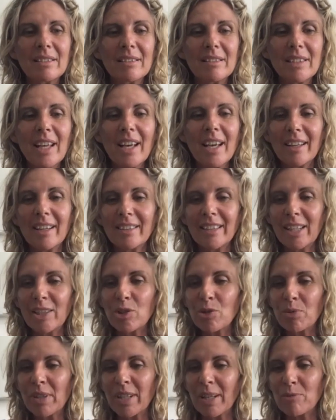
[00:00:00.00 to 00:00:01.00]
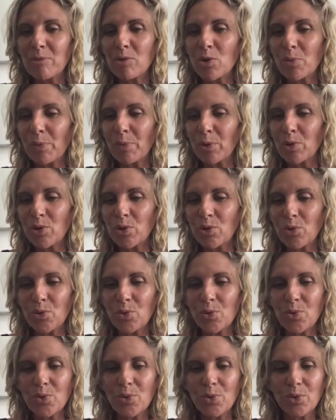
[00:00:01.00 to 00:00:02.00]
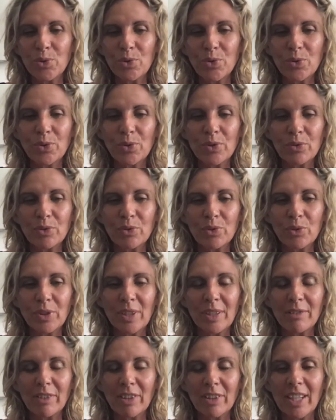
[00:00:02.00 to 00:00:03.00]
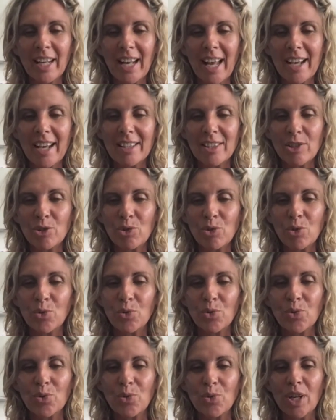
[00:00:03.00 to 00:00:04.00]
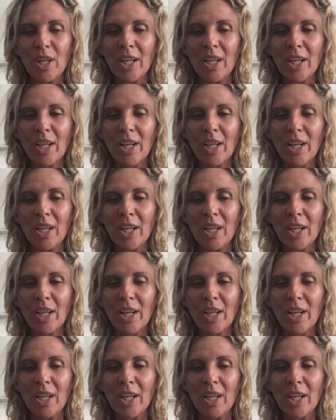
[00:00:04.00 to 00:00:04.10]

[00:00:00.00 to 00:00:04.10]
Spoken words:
yeah, next week I'm supposed to give a class to